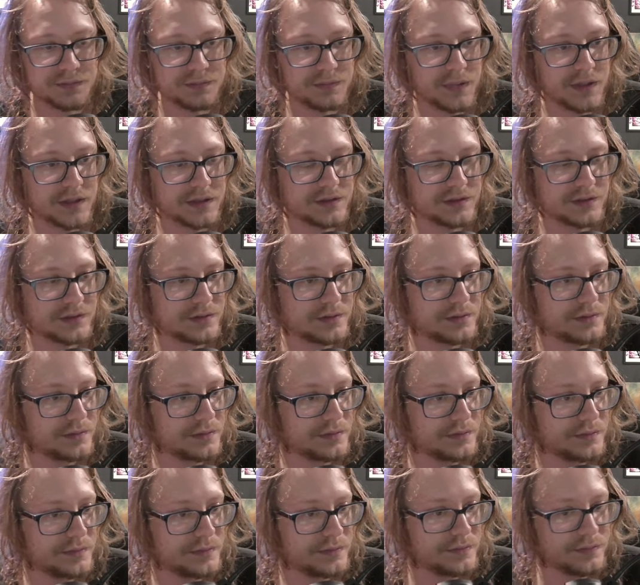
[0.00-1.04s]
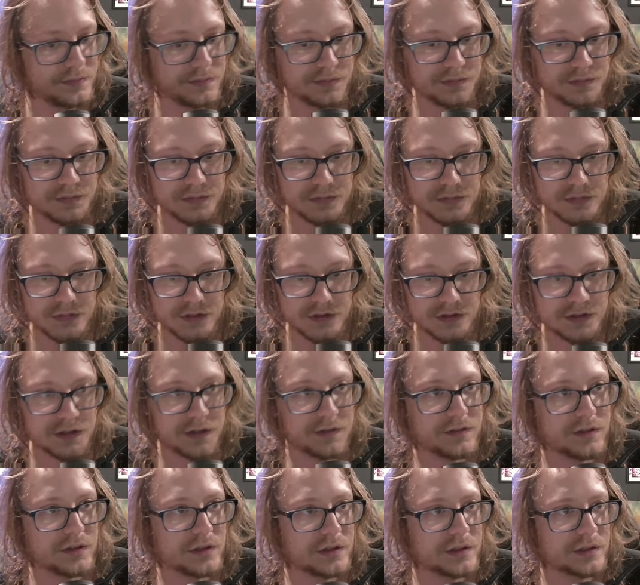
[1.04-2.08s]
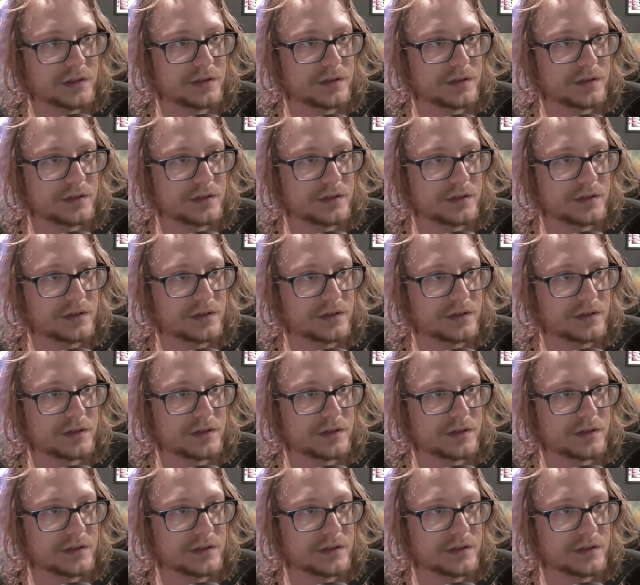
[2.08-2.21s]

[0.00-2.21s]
but let's have a look.